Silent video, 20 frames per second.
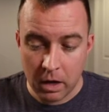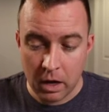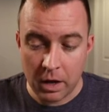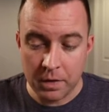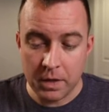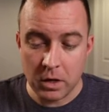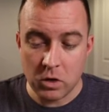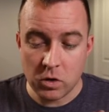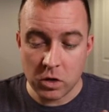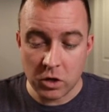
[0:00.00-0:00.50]

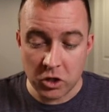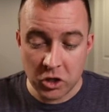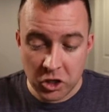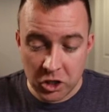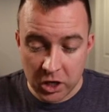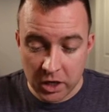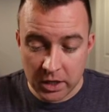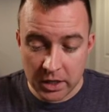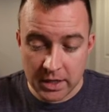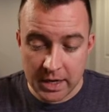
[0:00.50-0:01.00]
and then you can
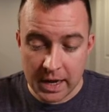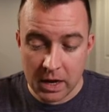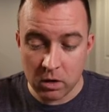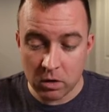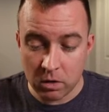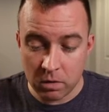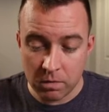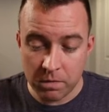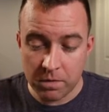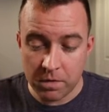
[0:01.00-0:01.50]
shut it
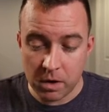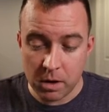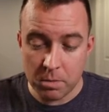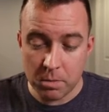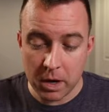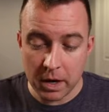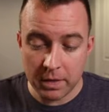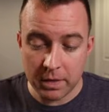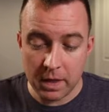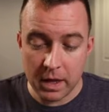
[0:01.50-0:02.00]
down,
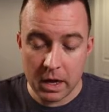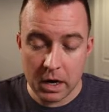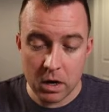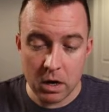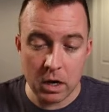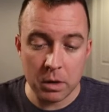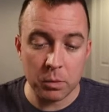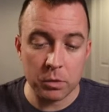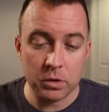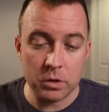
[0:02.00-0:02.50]
confirm right
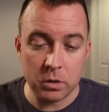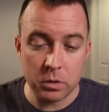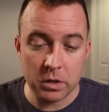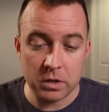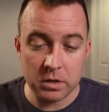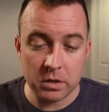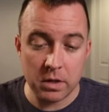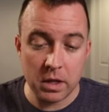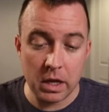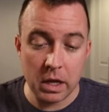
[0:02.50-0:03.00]
there, it will do
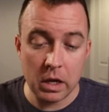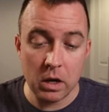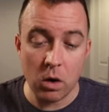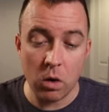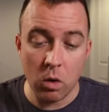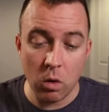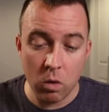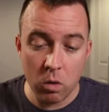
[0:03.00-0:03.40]
its thing.